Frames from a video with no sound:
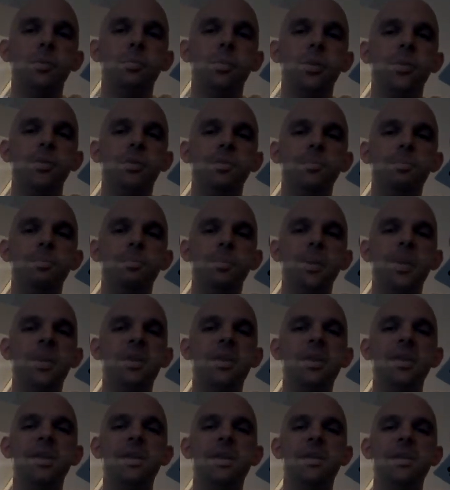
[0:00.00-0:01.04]
Put your
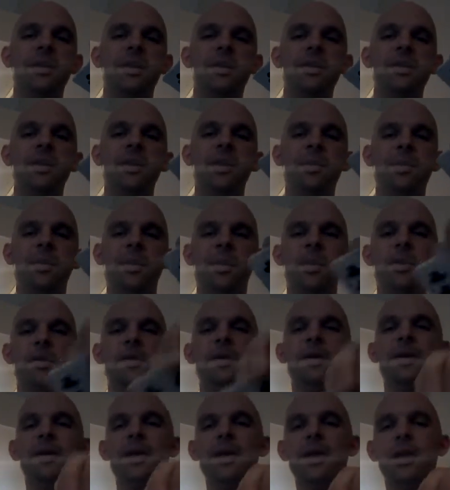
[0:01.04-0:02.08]
pinky in
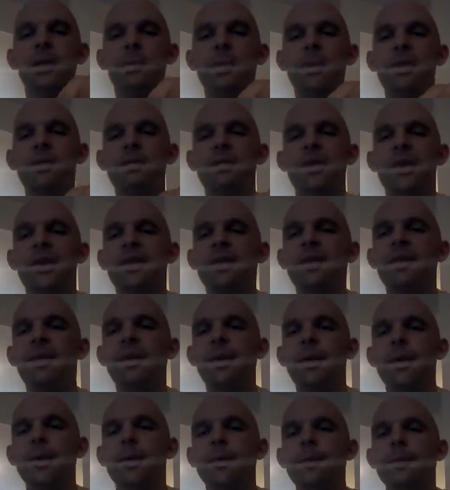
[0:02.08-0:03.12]
there. Get a little bit of the flesh in
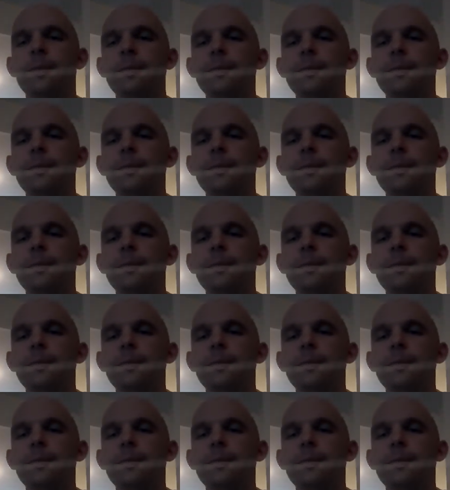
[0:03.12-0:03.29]
there.